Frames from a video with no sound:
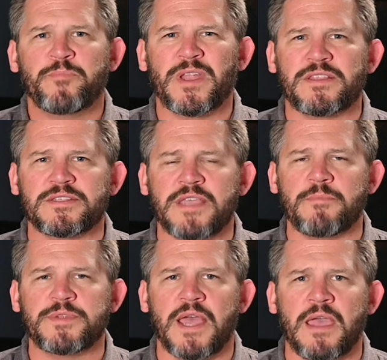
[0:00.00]
But at the
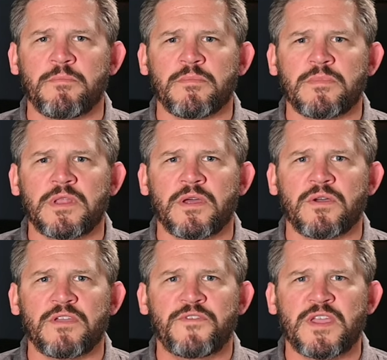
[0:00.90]
same time, you
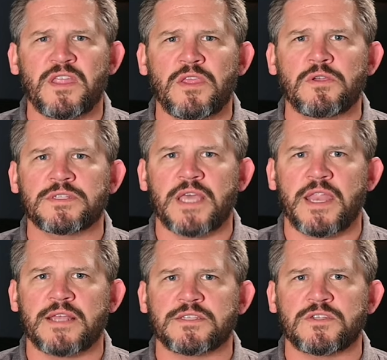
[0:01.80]
know, if he can use
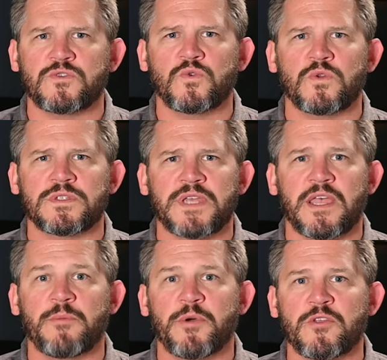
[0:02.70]
that as a tool to
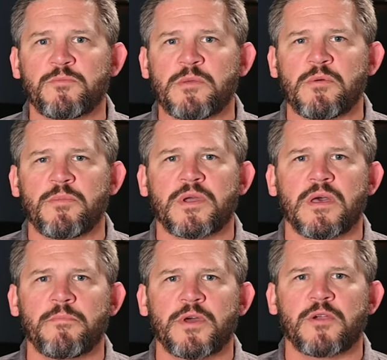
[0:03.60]
help other people
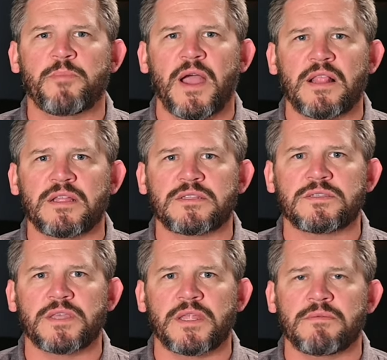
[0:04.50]
become better
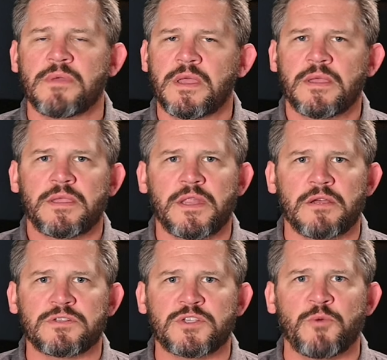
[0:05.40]
pilots, then, you
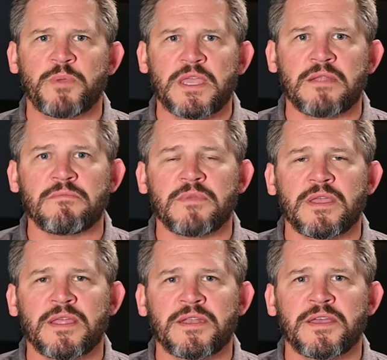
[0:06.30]
know, so be it.
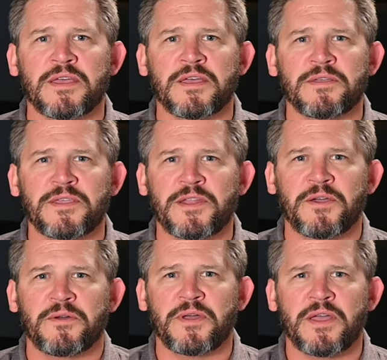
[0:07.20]
And, you
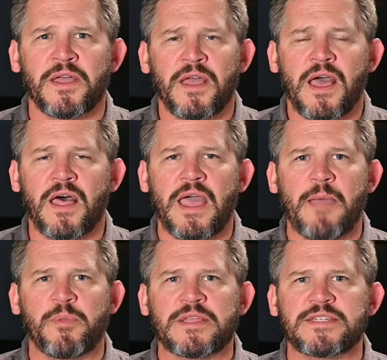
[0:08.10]
know, I'll
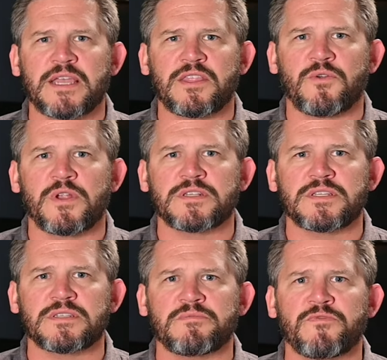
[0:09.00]
happily take the
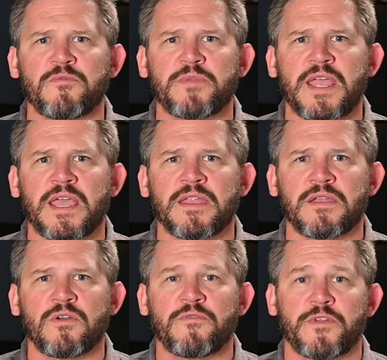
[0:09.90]
criticism from Dan
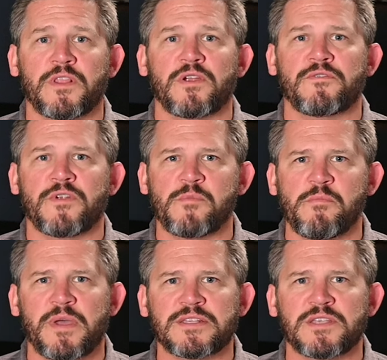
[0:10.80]
and hopefully learn from
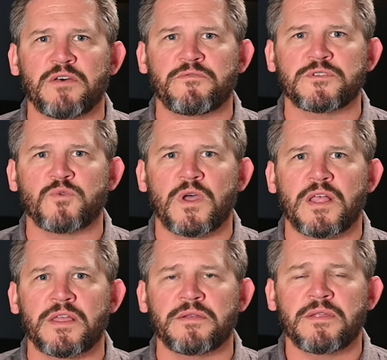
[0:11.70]
it myself as
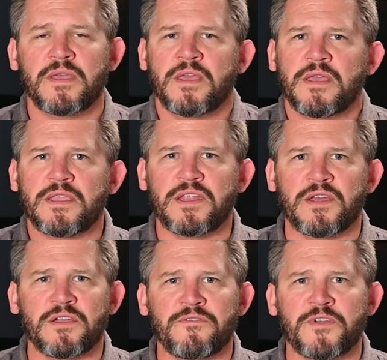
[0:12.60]
well. And, you
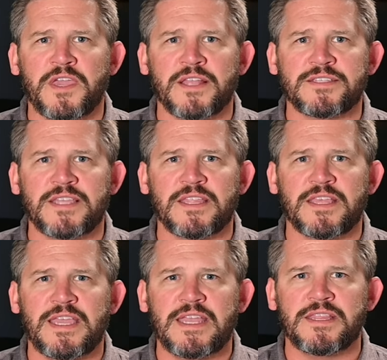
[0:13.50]
know, if you can't stand
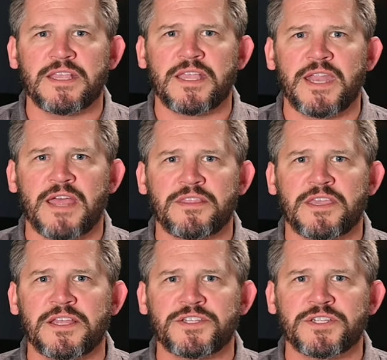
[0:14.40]
the heat, then get out the
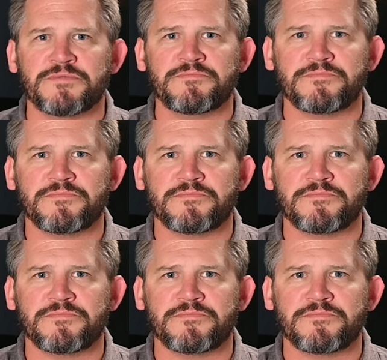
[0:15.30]
kitchen.